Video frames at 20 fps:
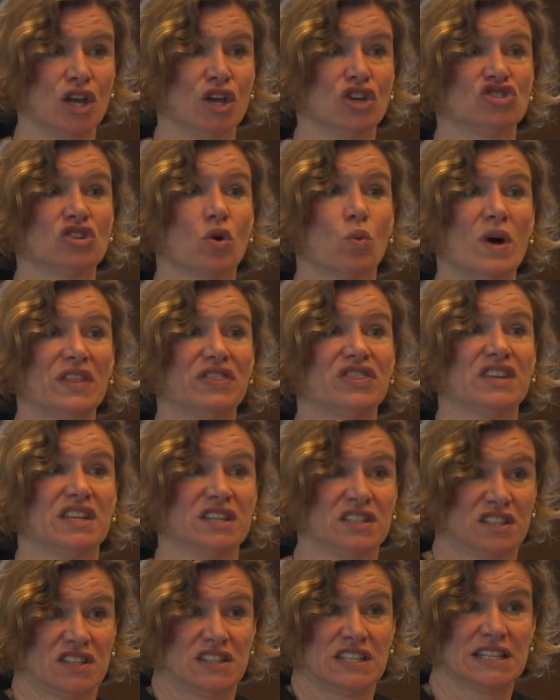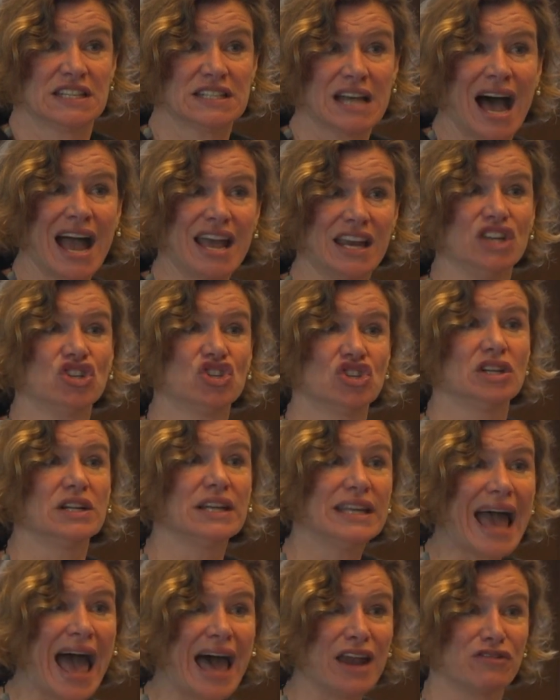So what the society should
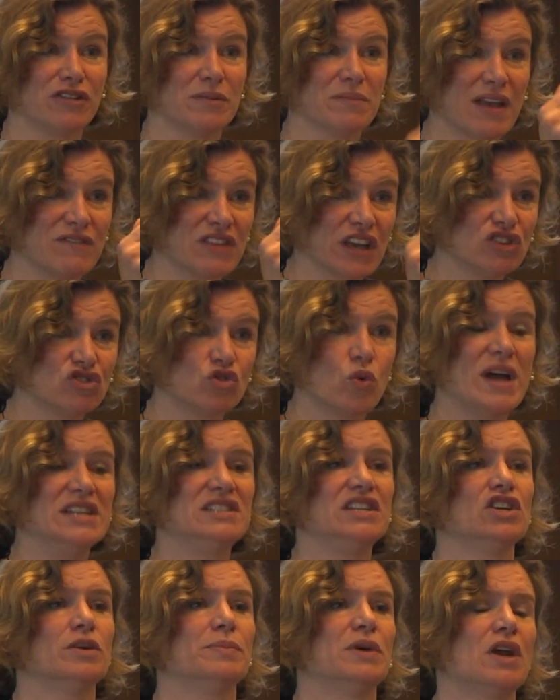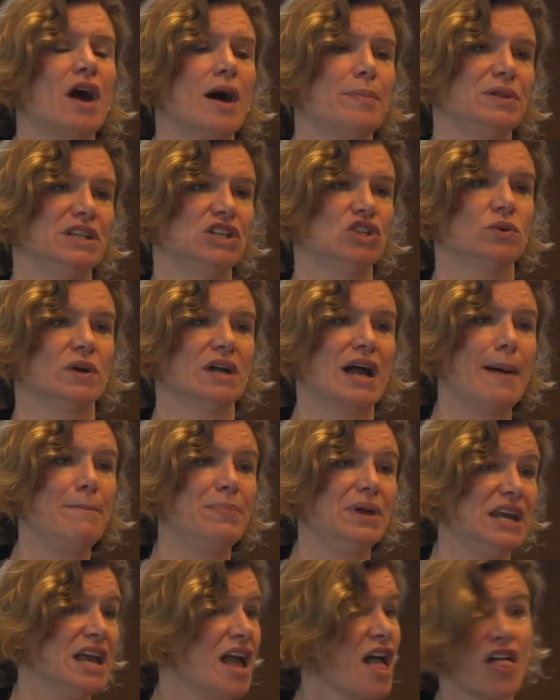get from giving a 20-year monopoly to a
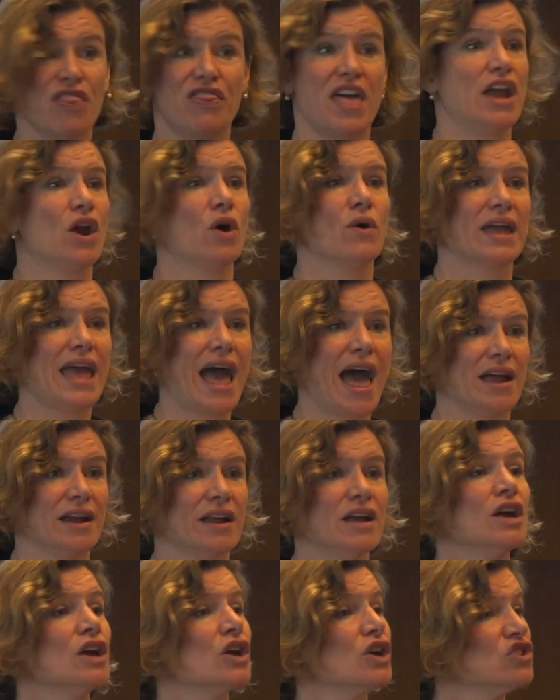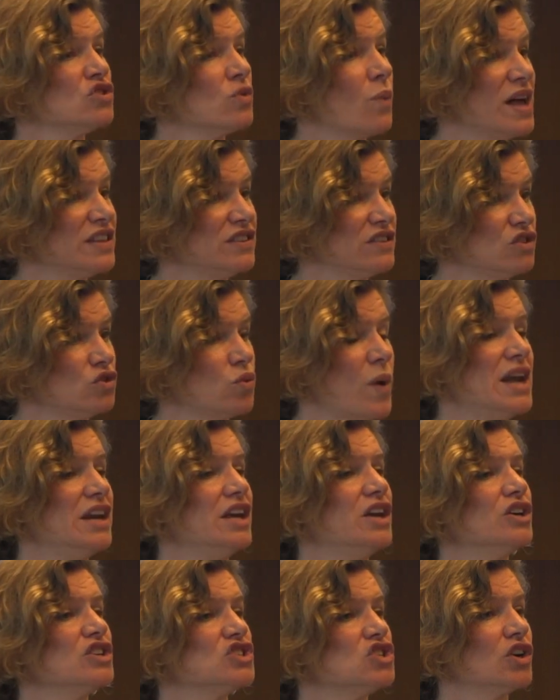company, they don't get, because once the 20
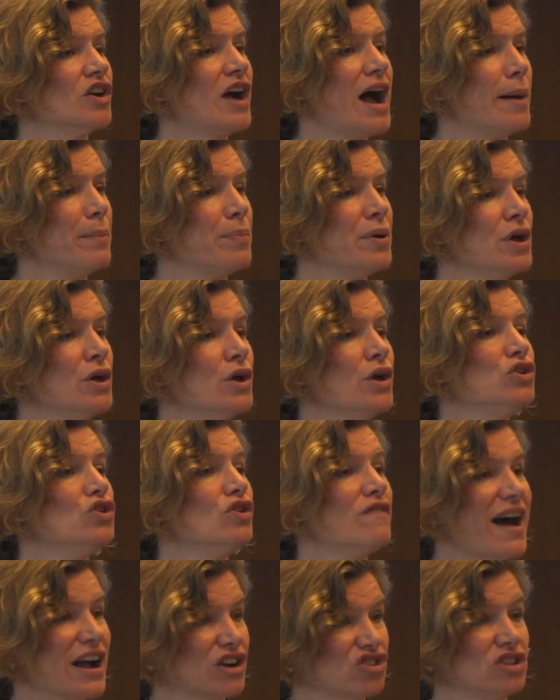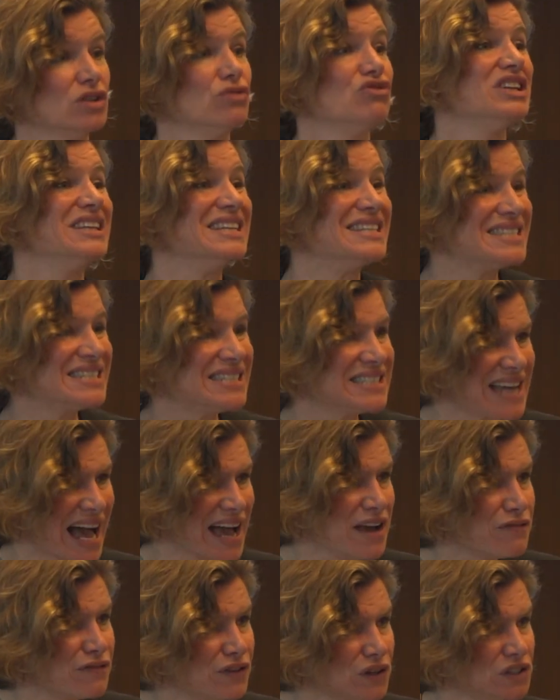years are up, you've actually really
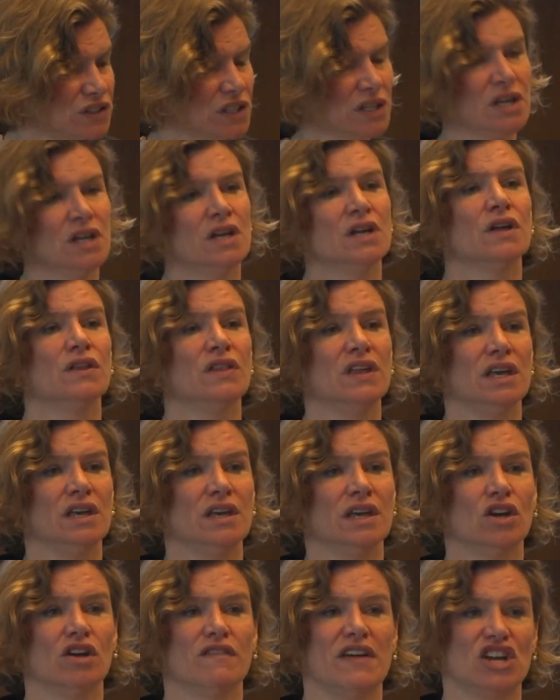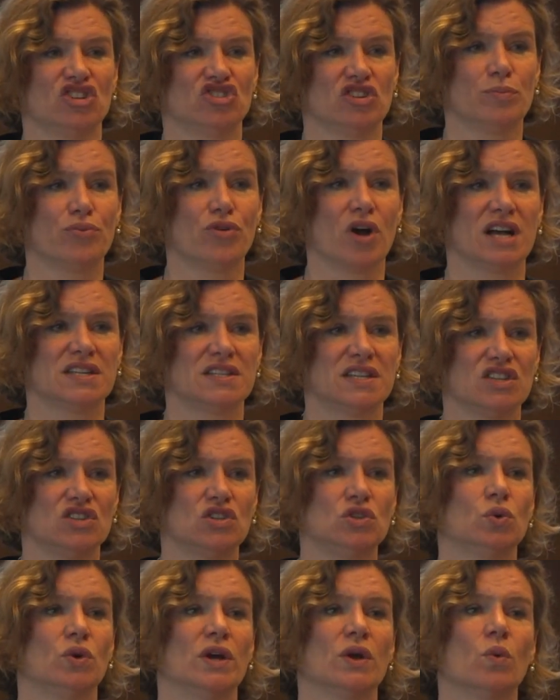stifled the innovation process
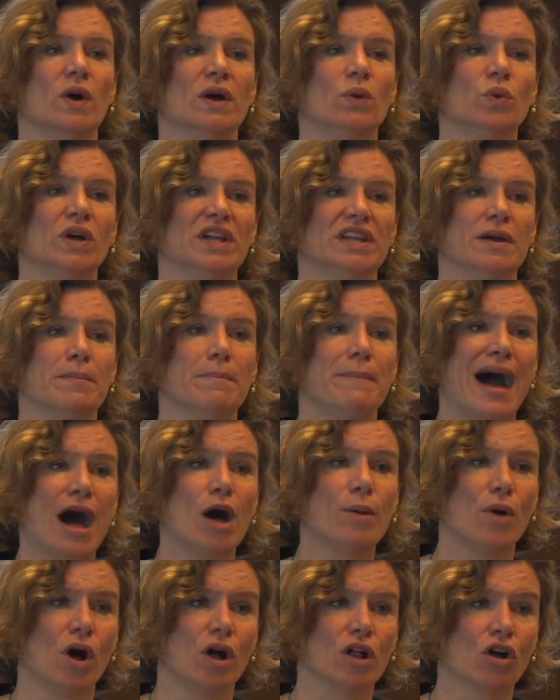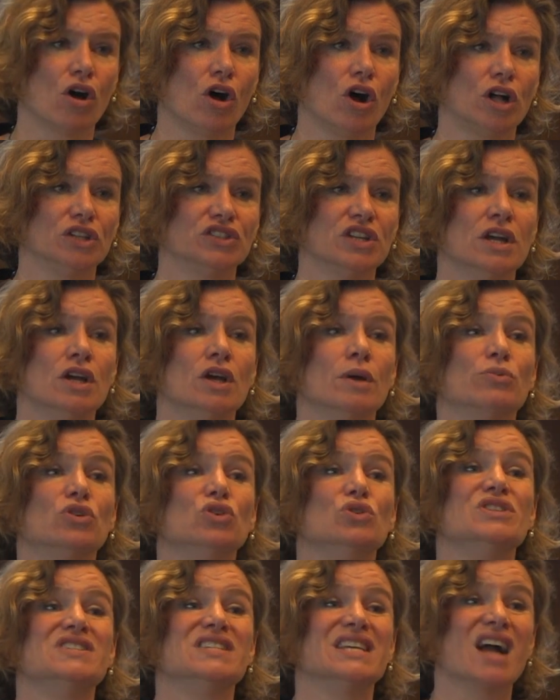doing what William Baumol called
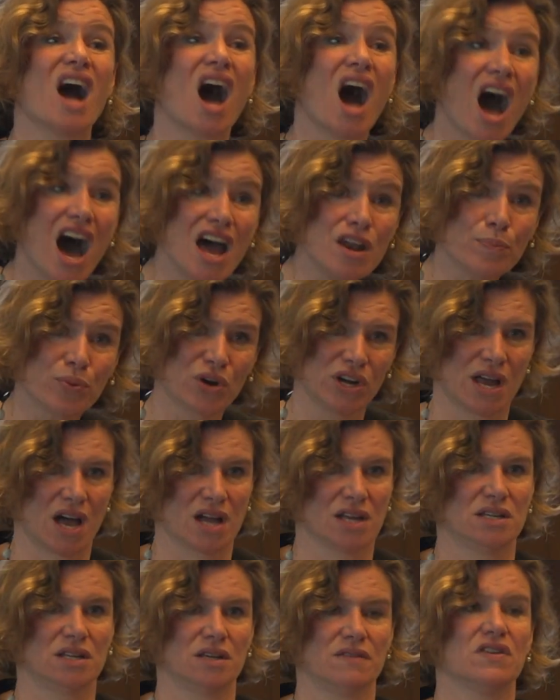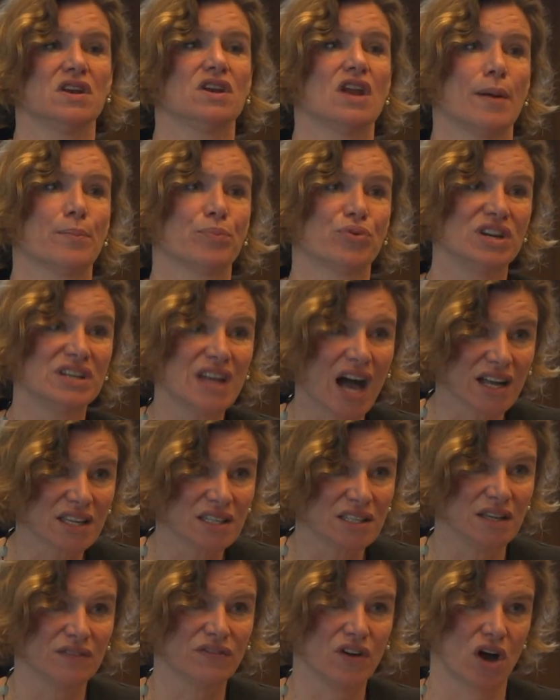producing unproductive, not
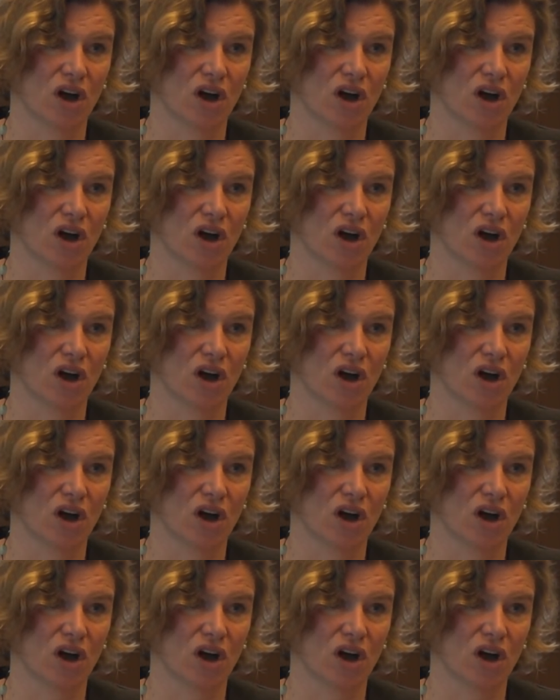productive